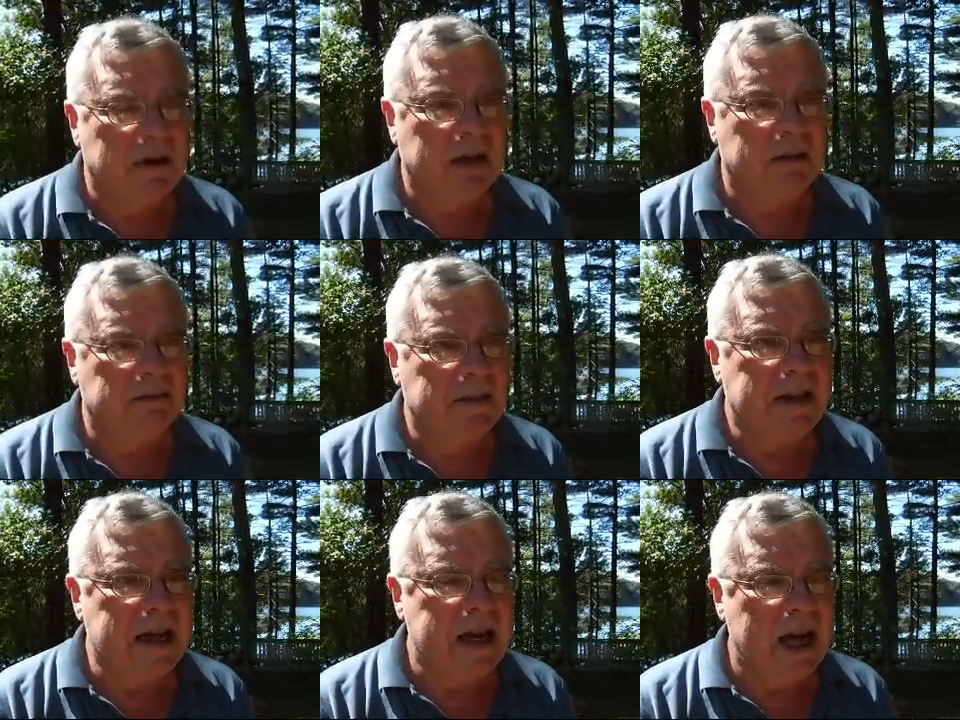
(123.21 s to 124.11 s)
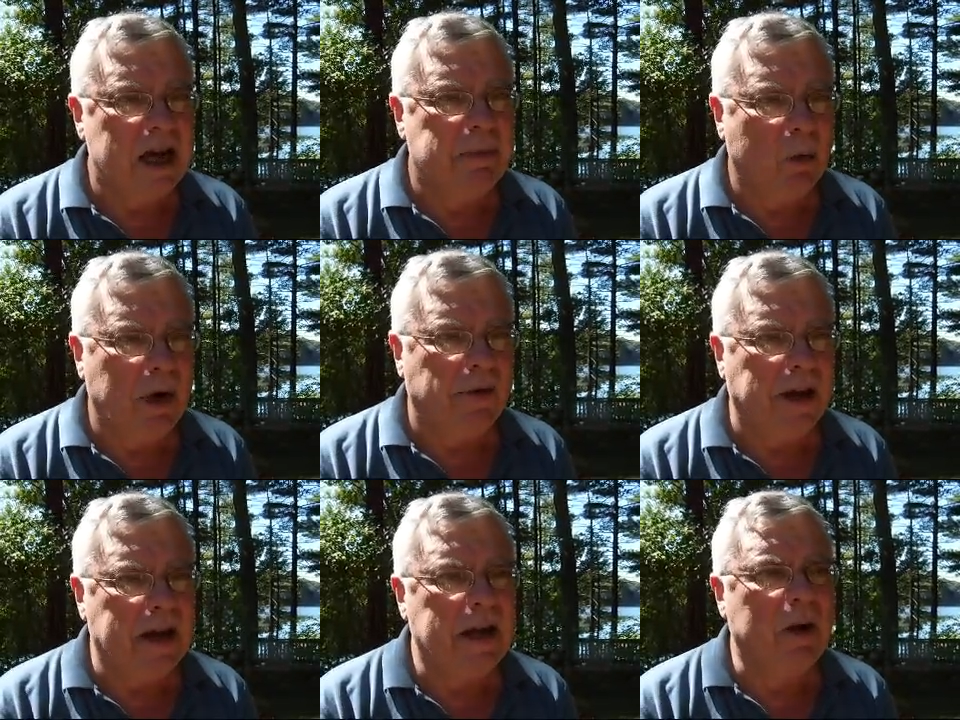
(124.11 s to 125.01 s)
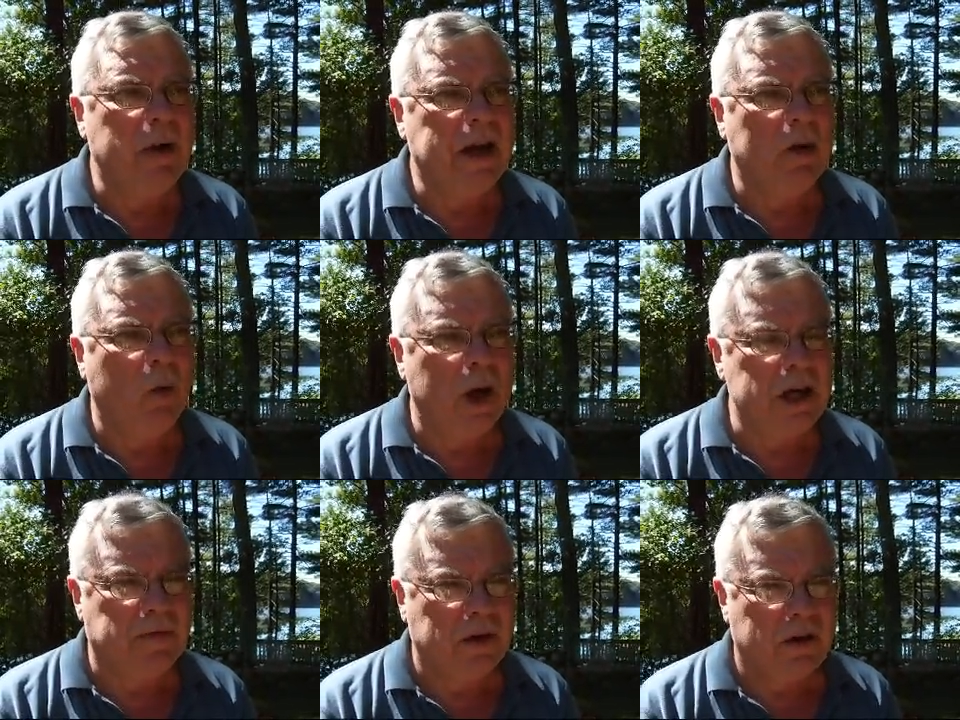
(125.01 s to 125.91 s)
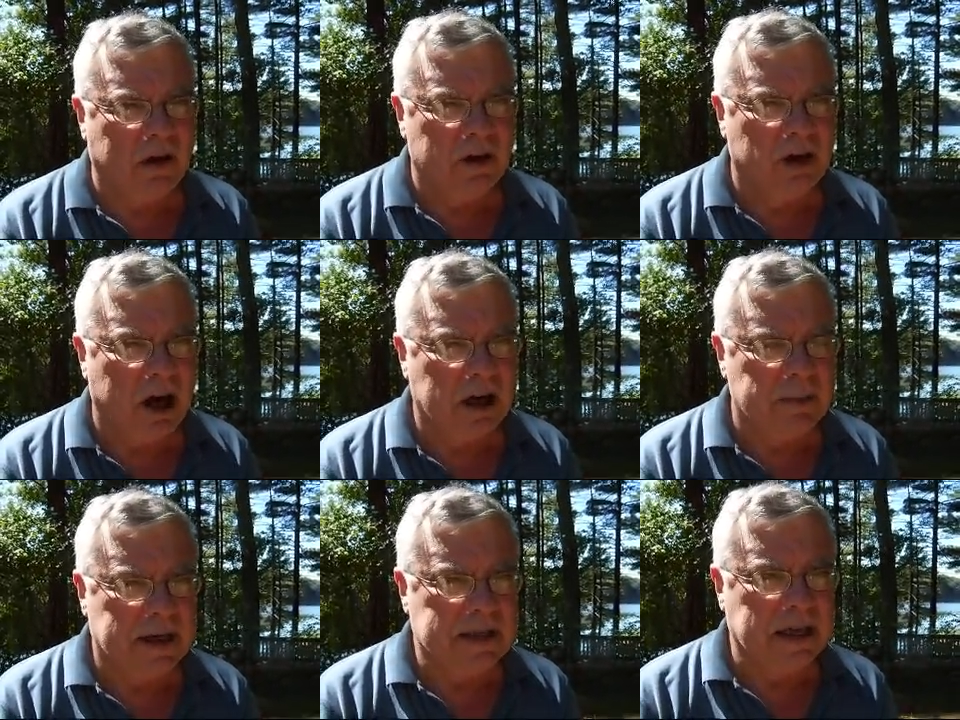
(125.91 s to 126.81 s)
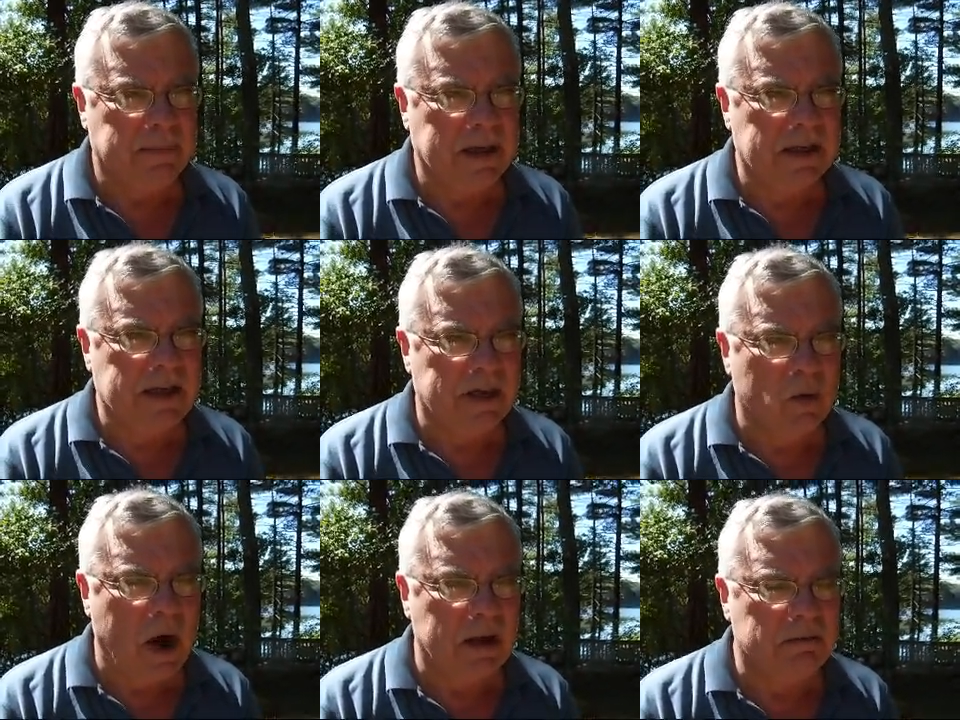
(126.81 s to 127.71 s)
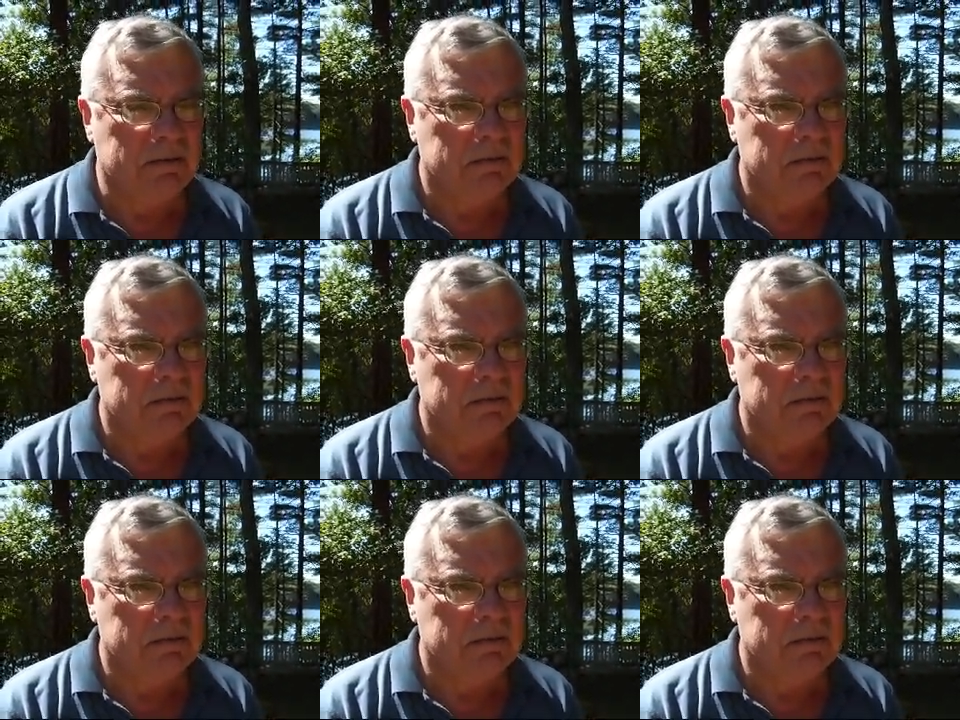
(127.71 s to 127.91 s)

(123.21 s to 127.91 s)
Drucker, they can, but will they? And we had a wonderful talk about that, because guess what?